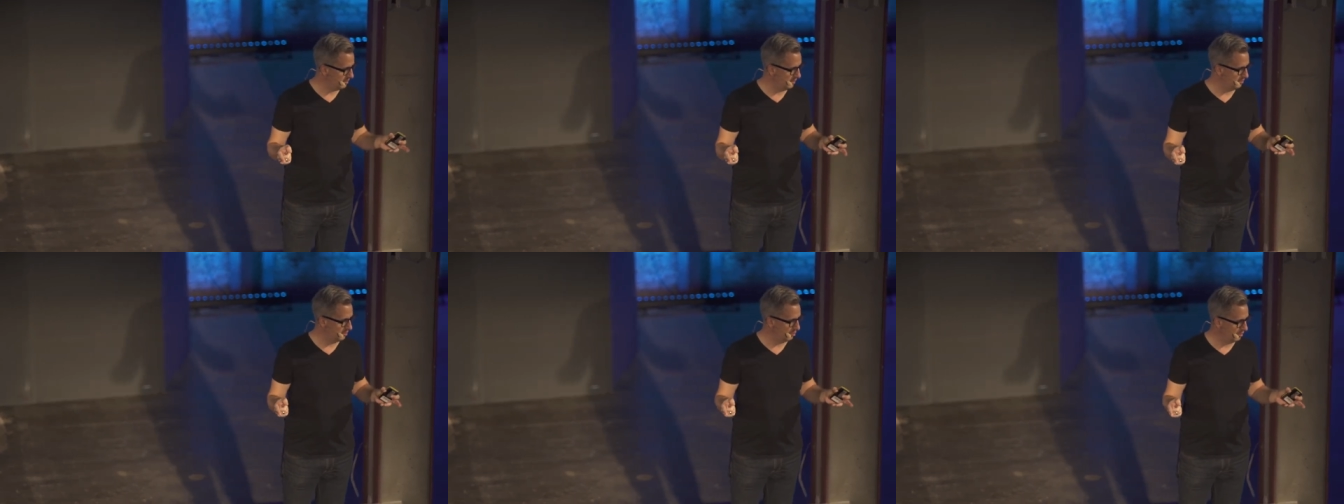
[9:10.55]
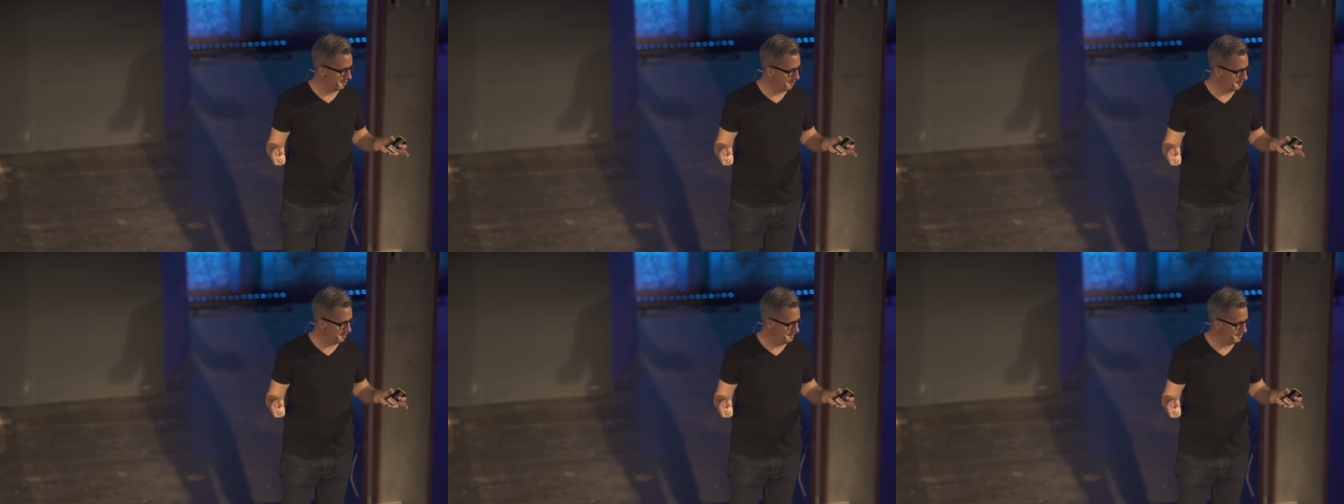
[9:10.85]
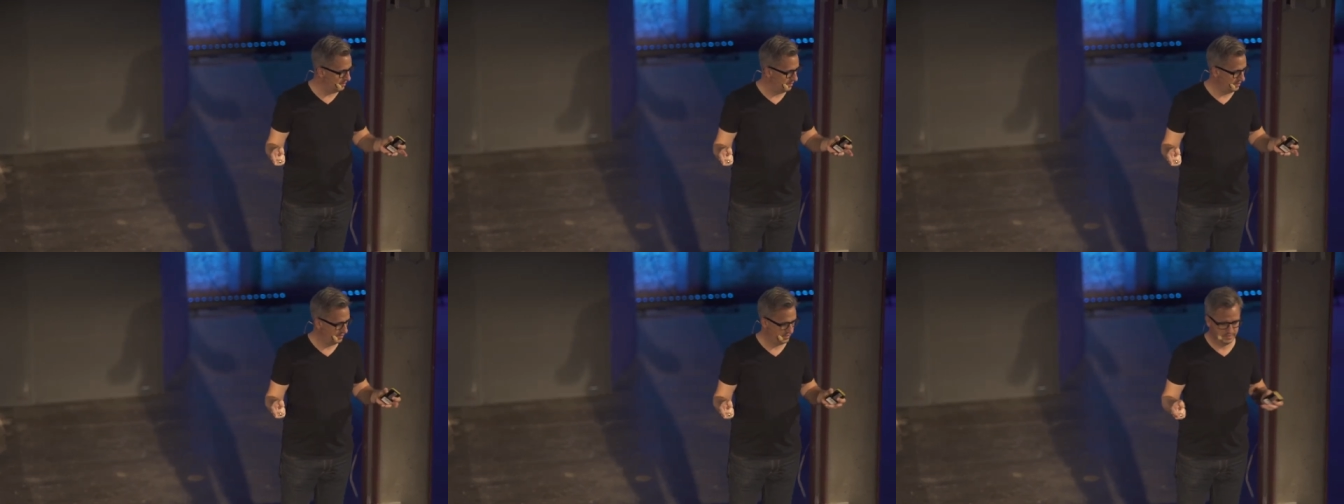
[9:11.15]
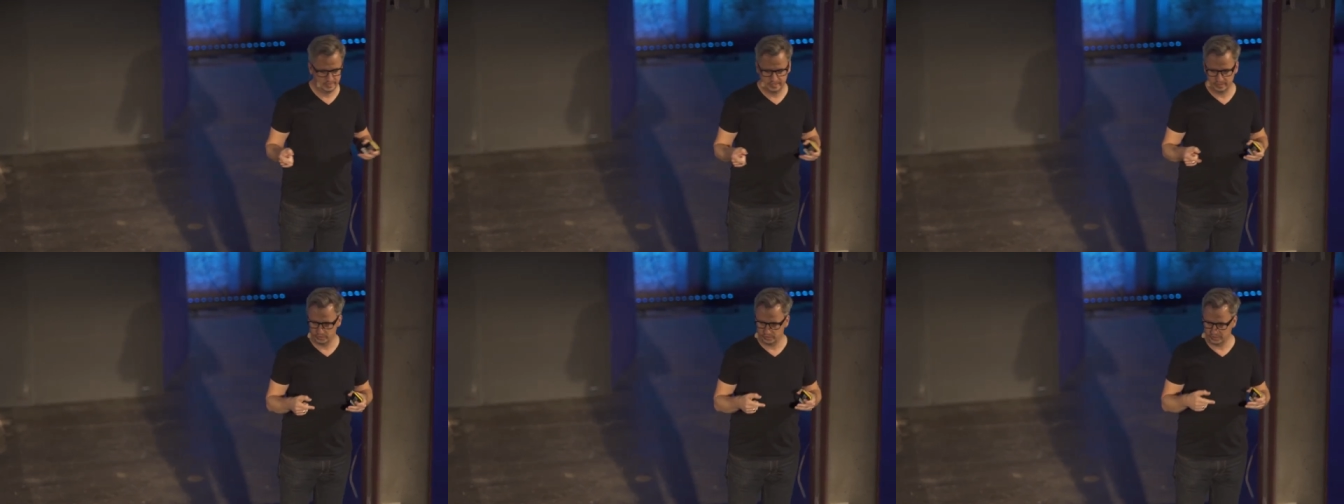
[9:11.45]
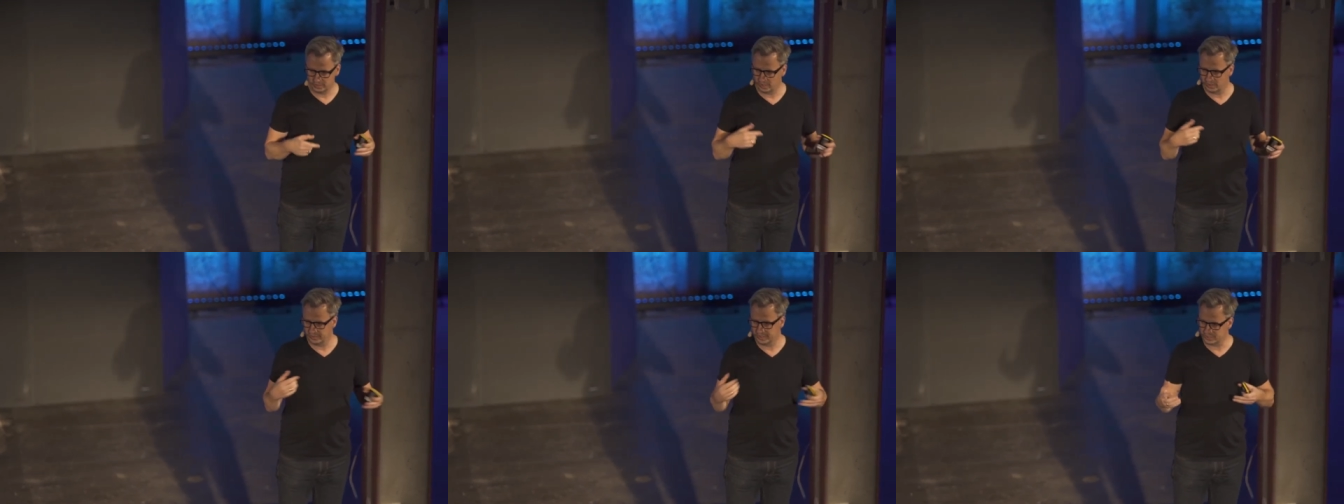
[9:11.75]
around the world.
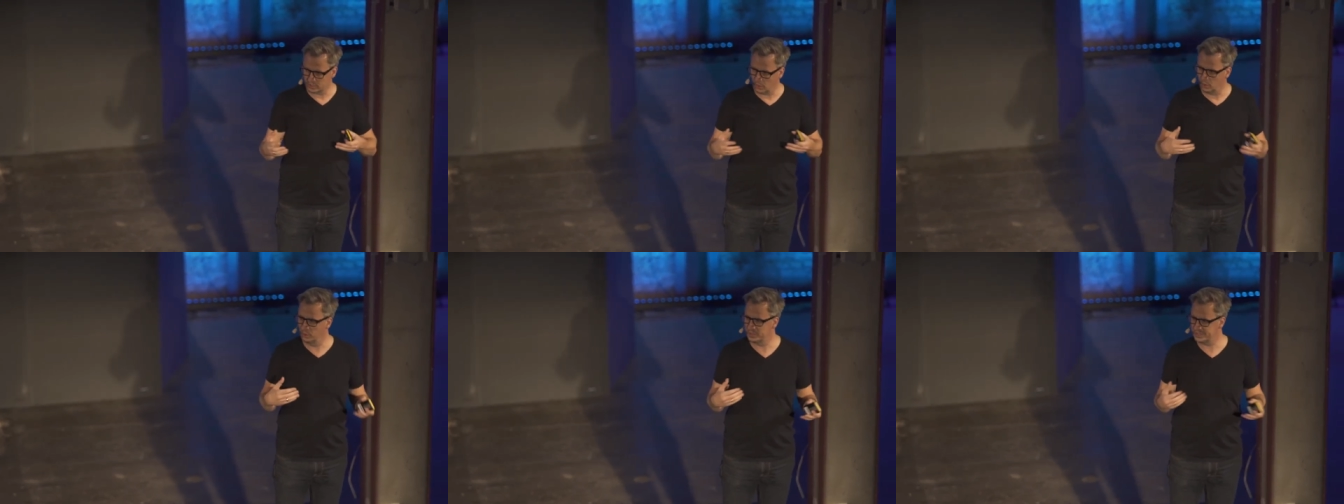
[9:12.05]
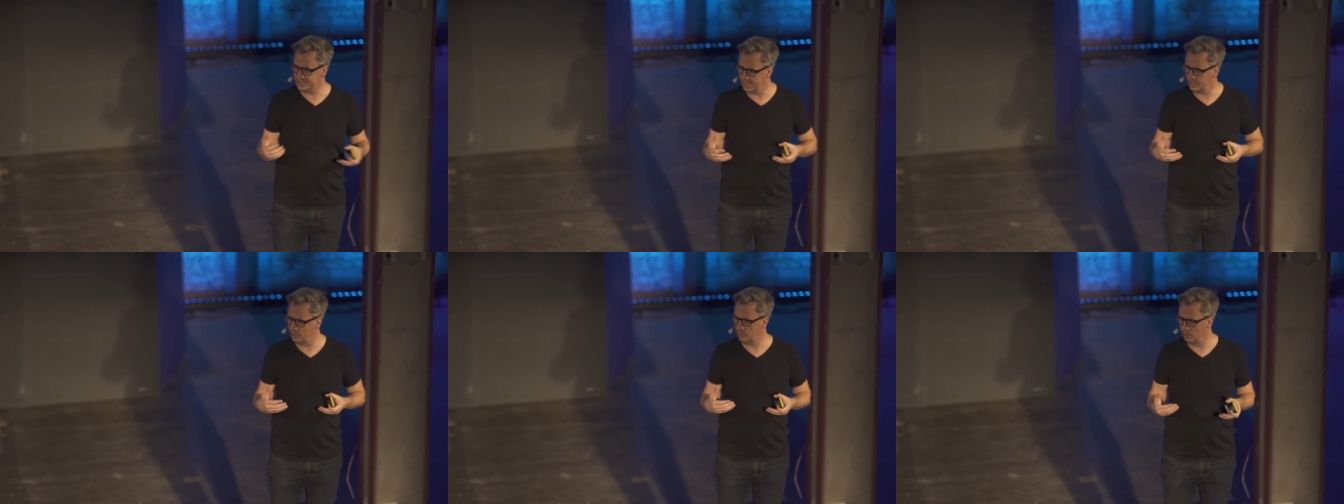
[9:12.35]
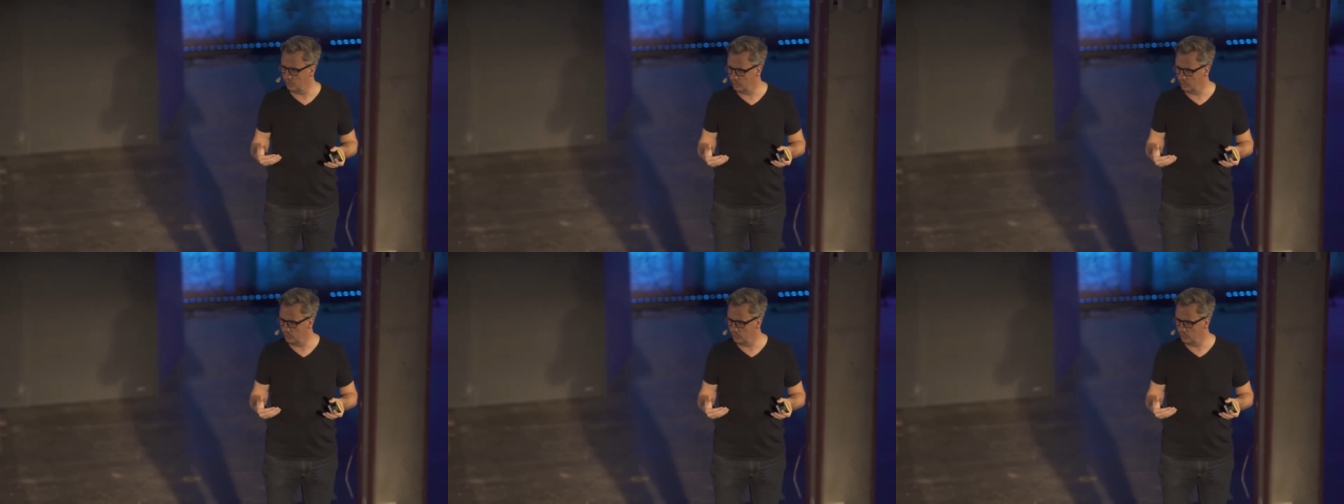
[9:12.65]
We call this wholesale